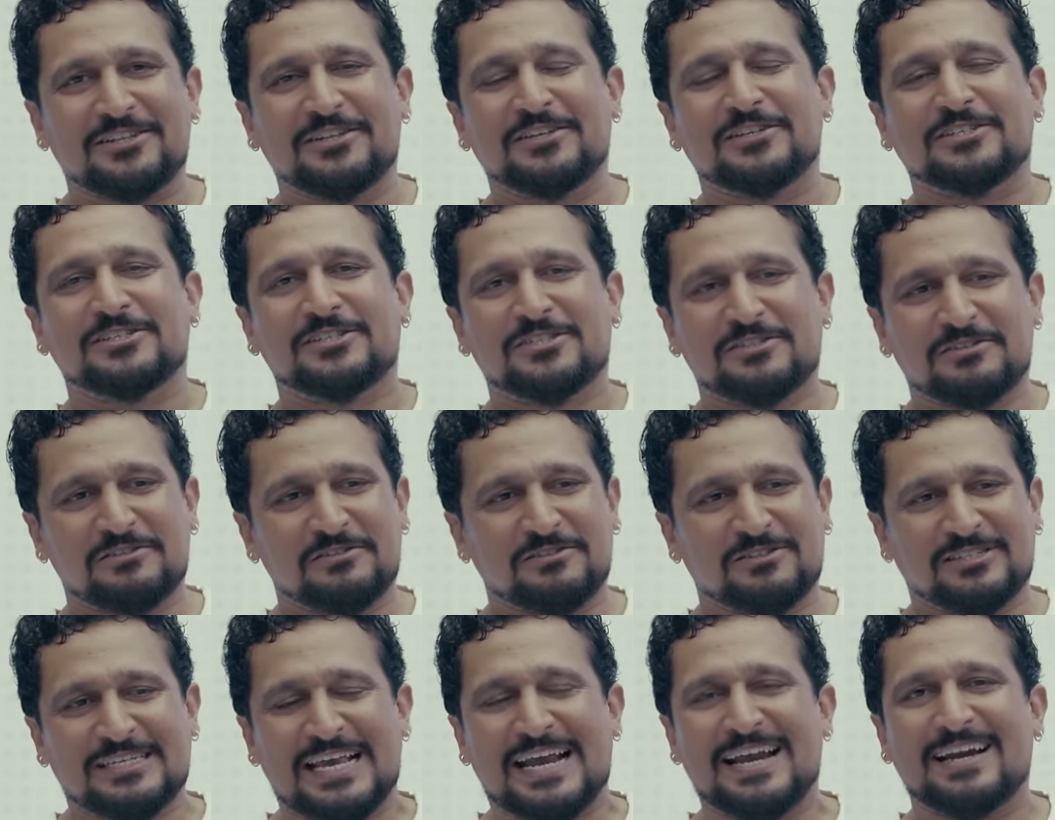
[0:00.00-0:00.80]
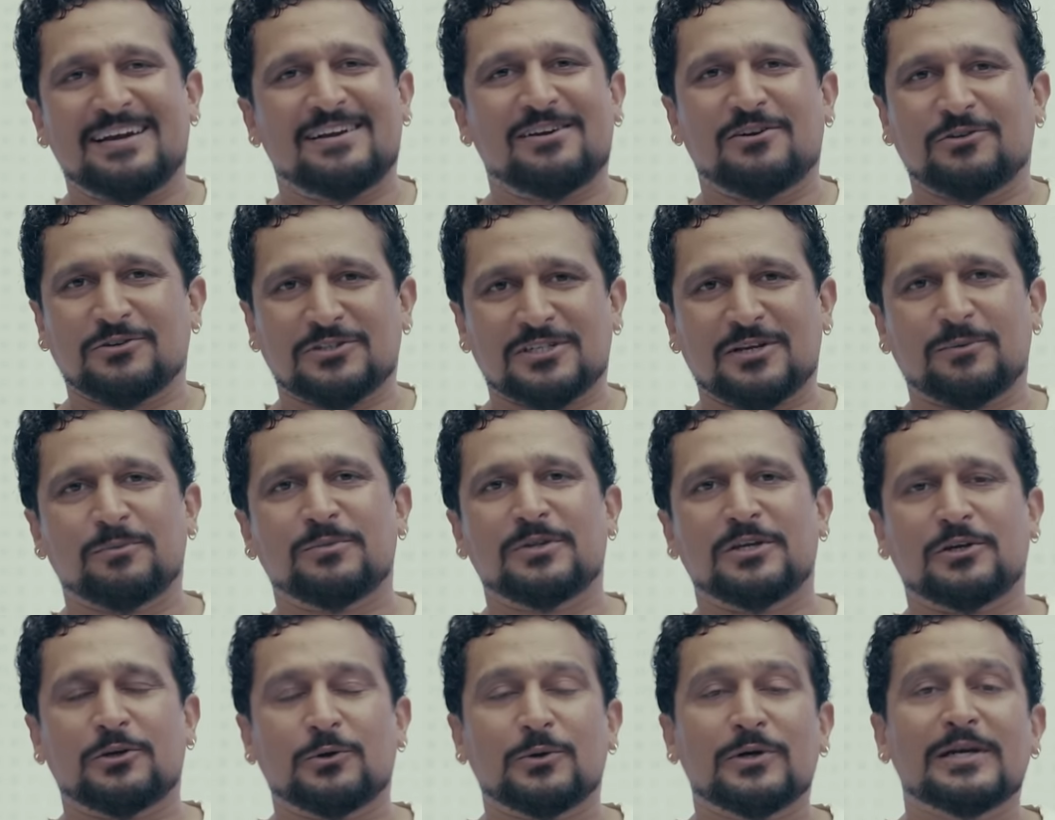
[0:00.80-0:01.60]
say there's sand or
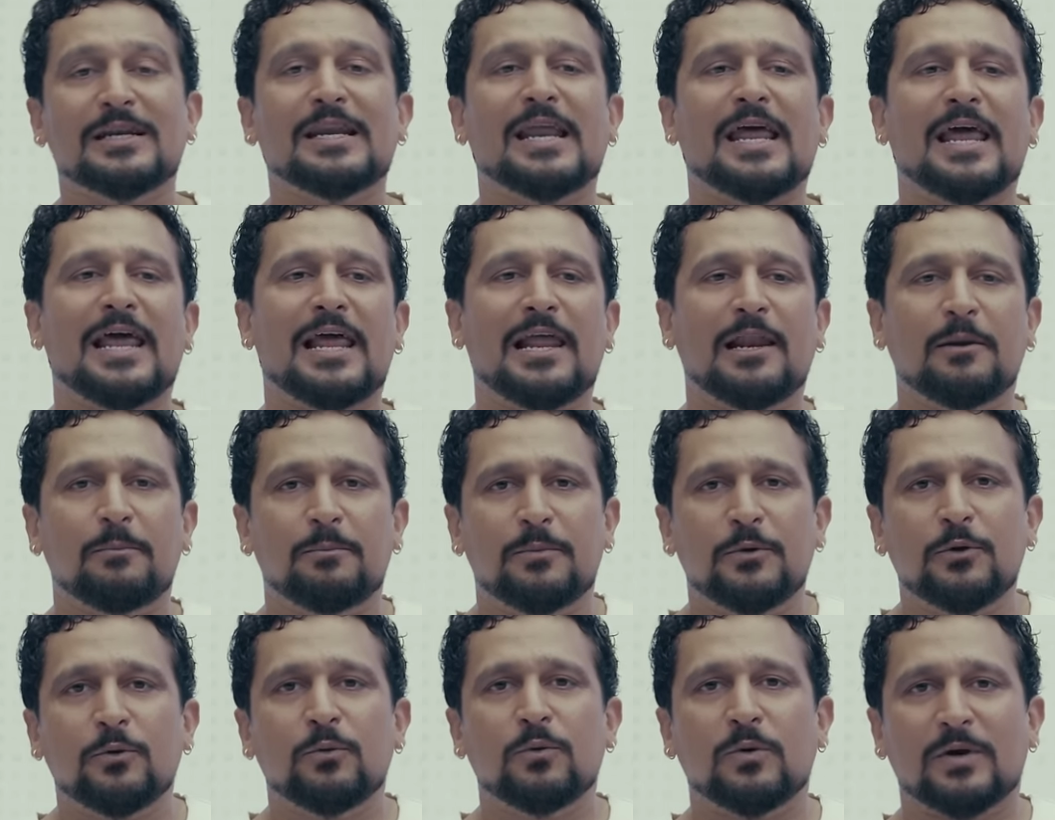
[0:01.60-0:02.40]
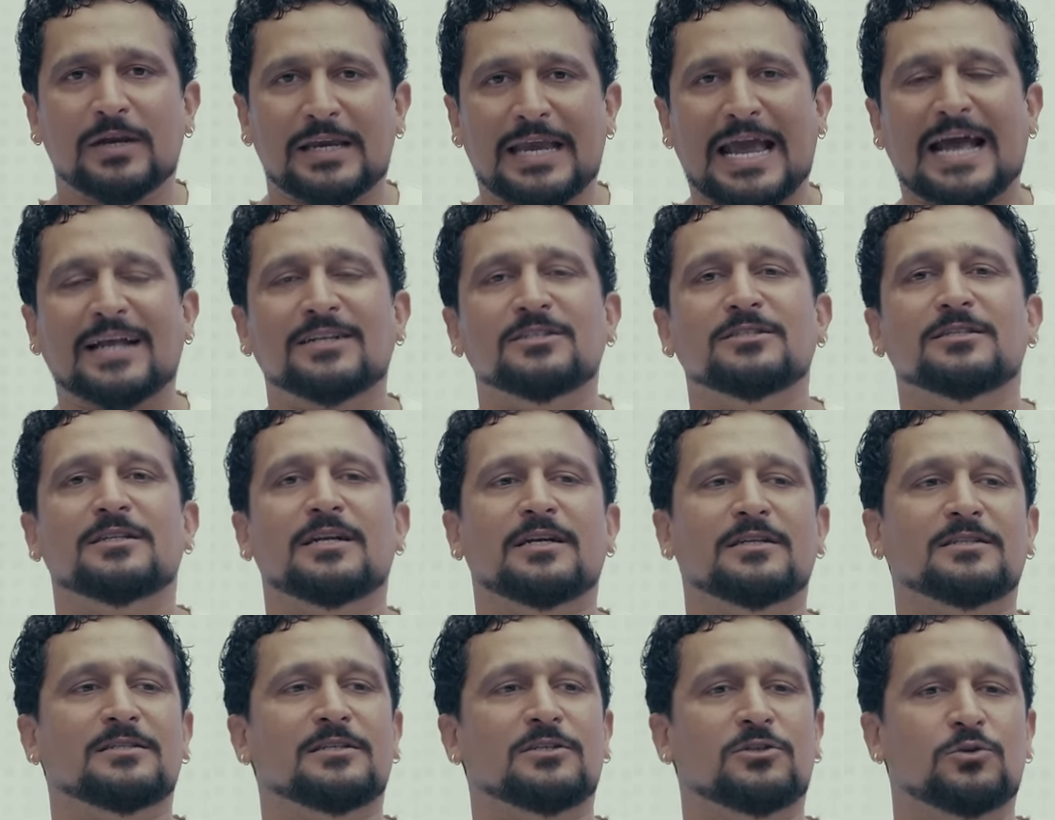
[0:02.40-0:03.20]
something and it'll help you catch
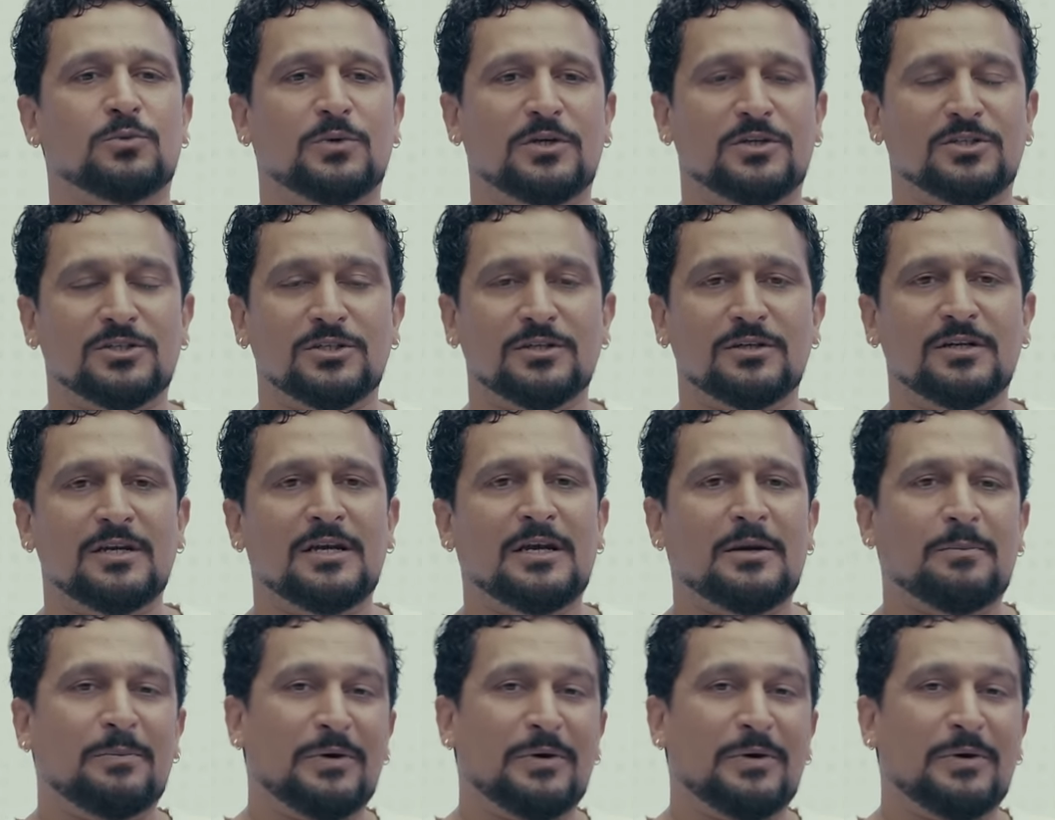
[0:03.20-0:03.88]
that situation.